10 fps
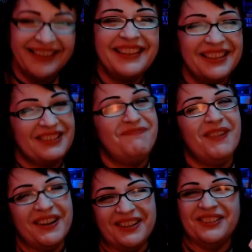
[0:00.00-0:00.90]
this
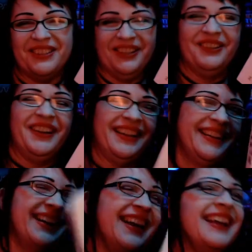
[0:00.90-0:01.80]
book will do it.
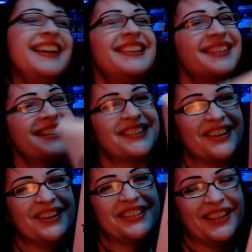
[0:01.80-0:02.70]
It's like,
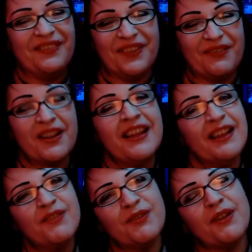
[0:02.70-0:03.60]
seriously, if
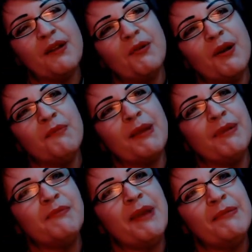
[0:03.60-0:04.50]
you're thought, well,
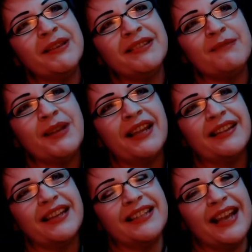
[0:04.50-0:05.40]
maybe someday I'd
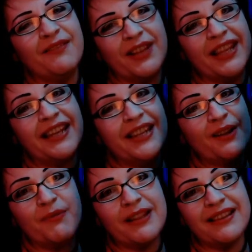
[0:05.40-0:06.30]
like to have a kid.
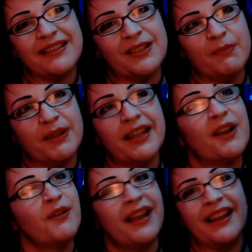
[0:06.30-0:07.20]
Yeah, read this and you'll be
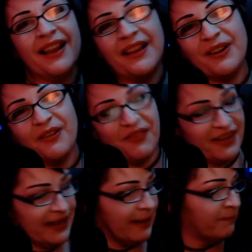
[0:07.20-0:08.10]
like, okay, yeah, no,
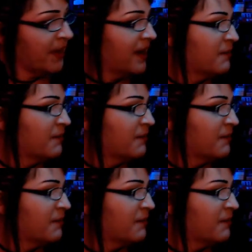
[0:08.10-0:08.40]
fuck that.